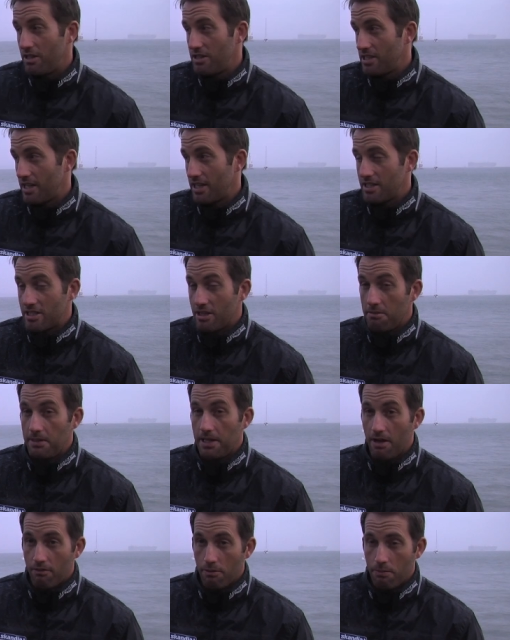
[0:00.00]
race against so
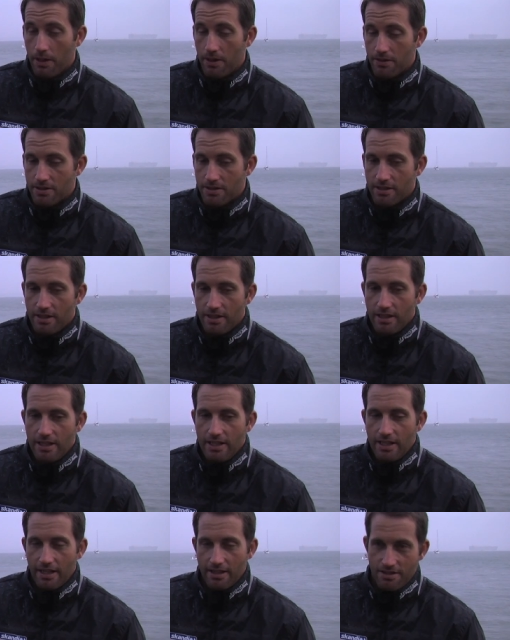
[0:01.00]
many other boats.
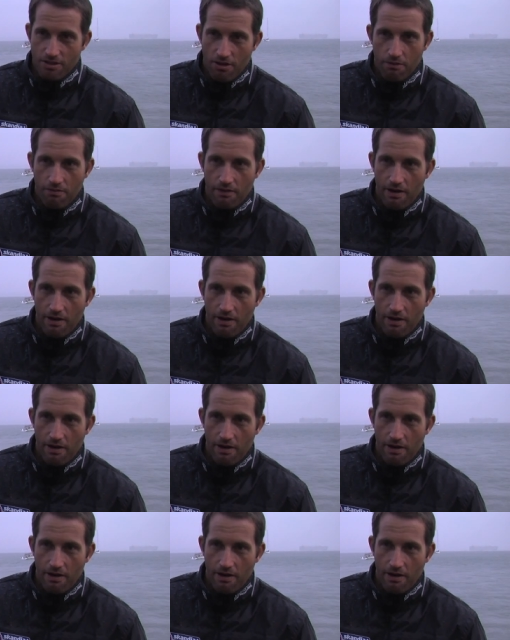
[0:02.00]
It's not